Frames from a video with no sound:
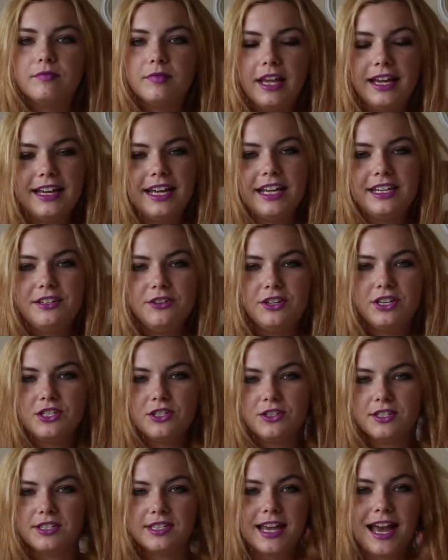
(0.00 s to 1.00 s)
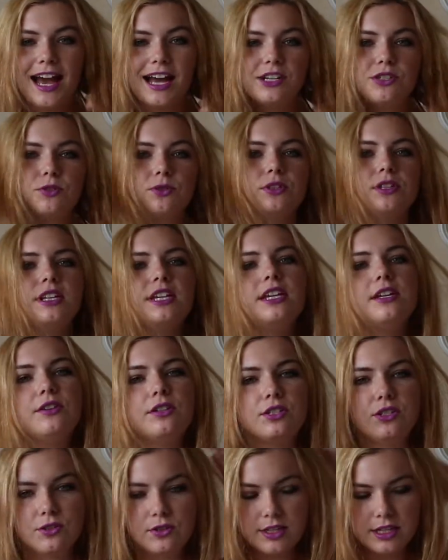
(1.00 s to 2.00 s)
Again, you could do this casually, you
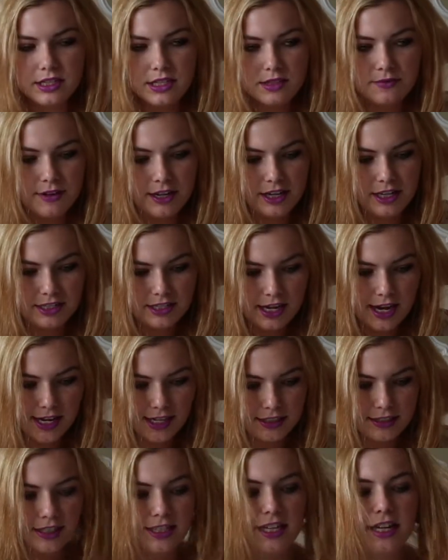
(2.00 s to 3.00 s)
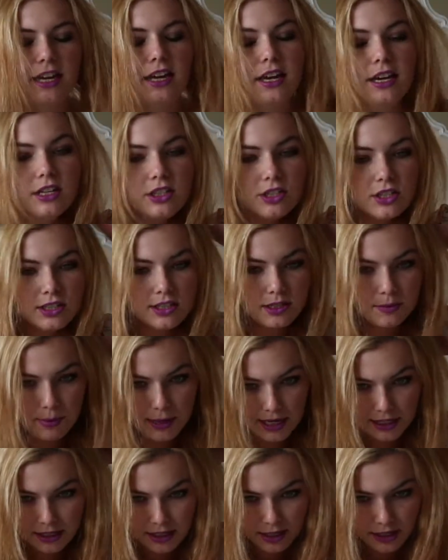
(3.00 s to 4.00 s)
could do this very tightly, just
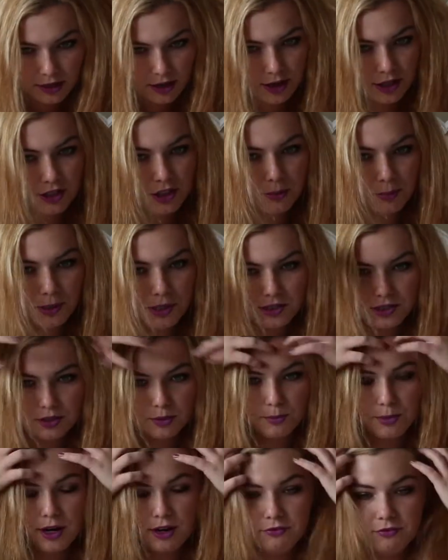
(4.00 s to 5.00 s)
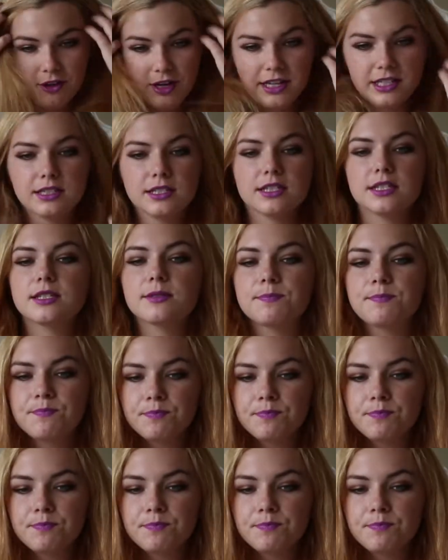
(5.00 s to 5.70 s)
depending on your personal preference.